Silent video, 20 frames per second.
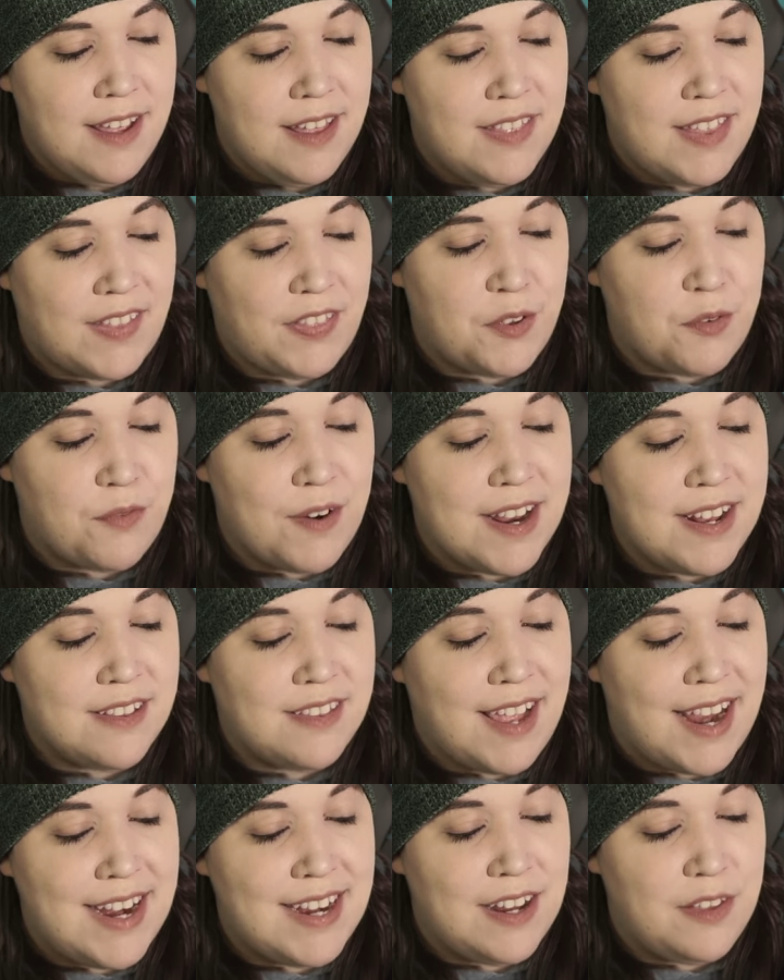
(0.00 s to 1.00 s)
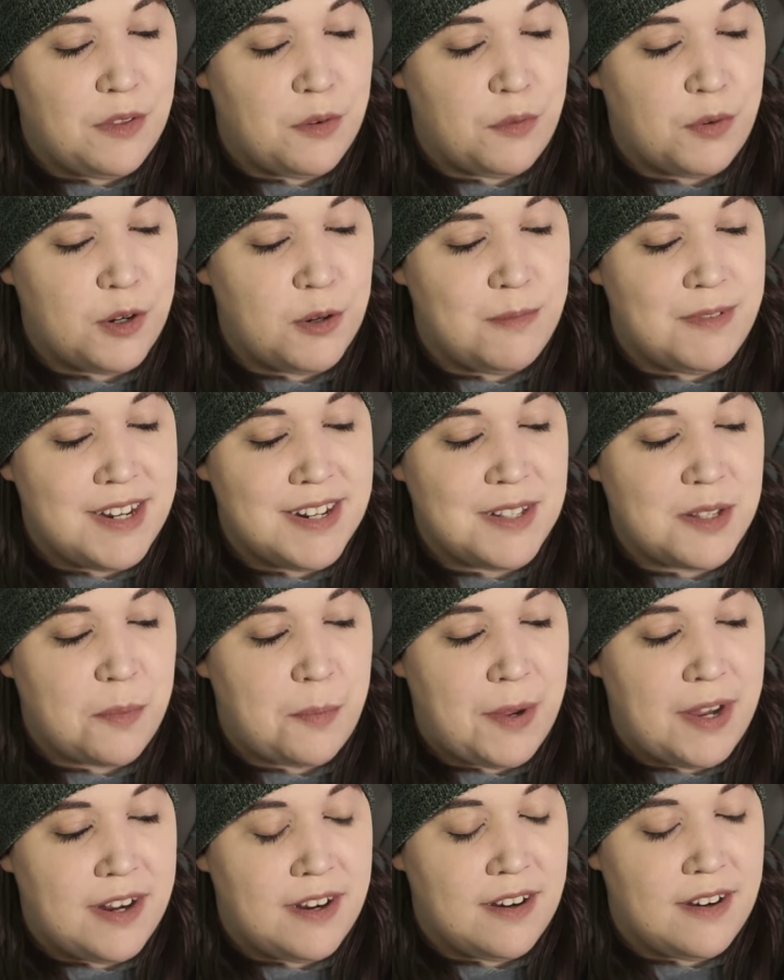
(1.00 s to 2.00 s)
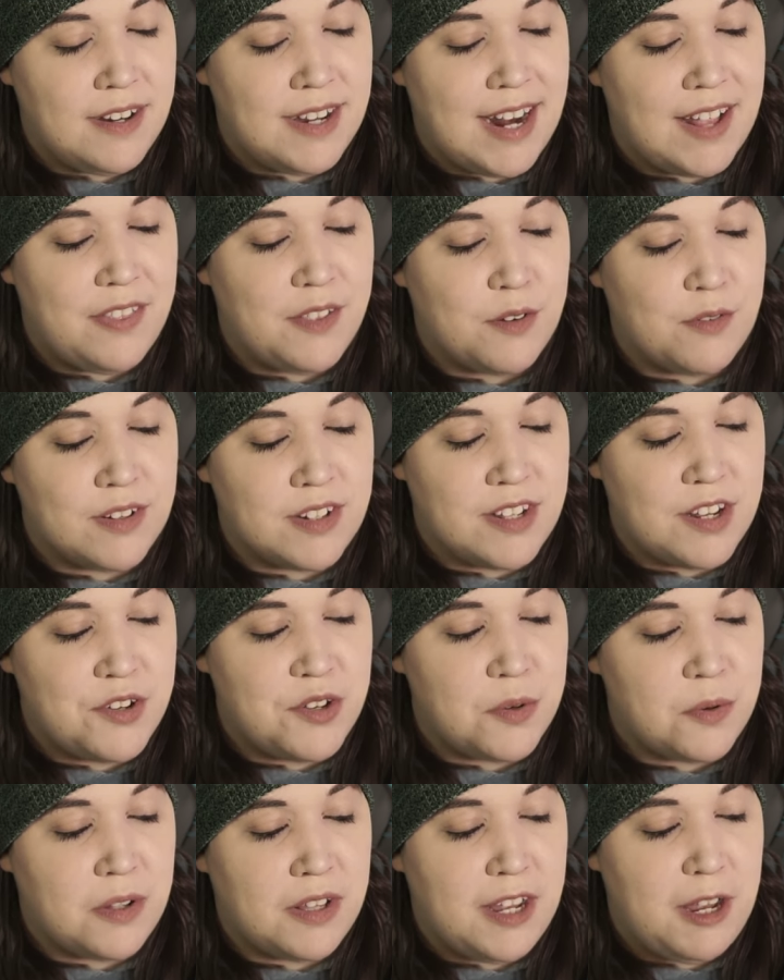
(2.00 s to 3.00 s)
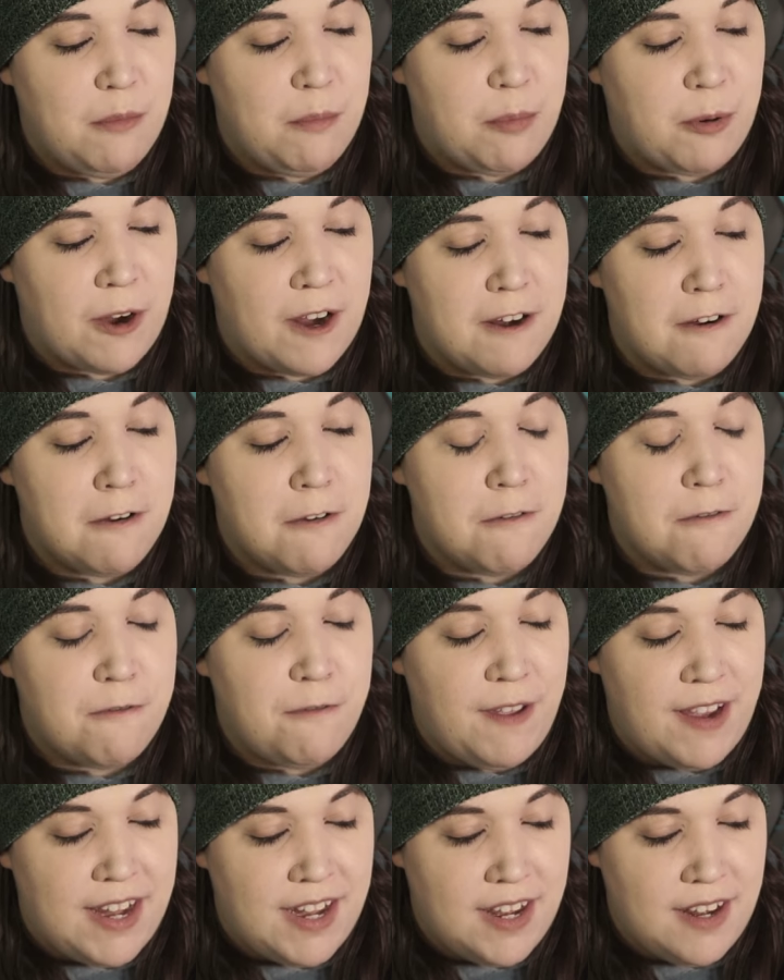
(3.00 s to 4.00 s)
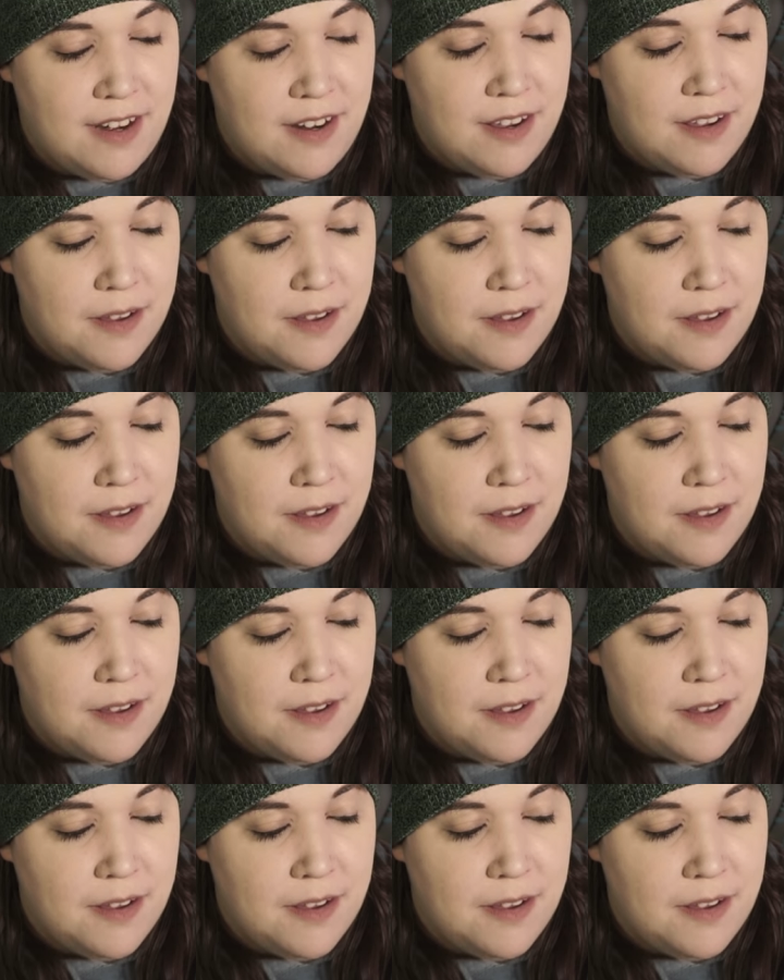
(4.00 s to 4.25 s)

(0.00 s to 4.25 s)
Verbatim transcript: that the red light in the room disappeared and the residual imprint faded.